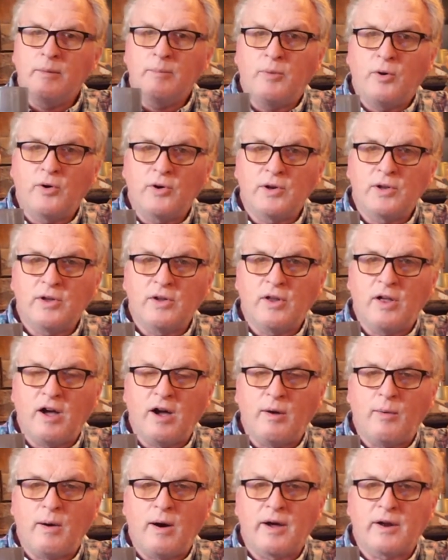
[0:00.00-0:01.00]
pour a little
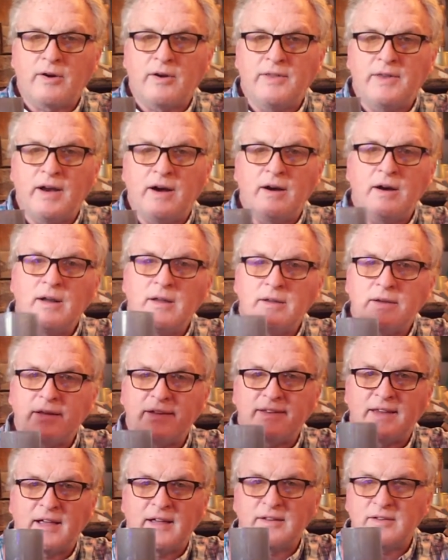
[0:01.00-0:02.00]
hot water in there,
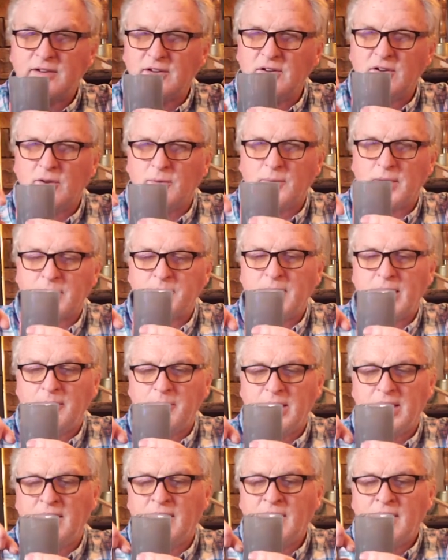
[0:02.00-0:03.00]
let that, you know, like
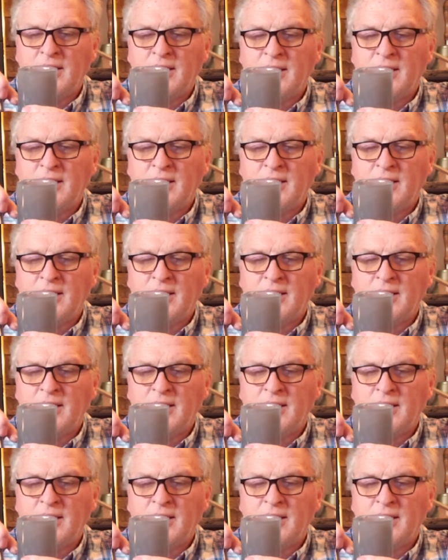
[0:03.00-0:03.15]
maybe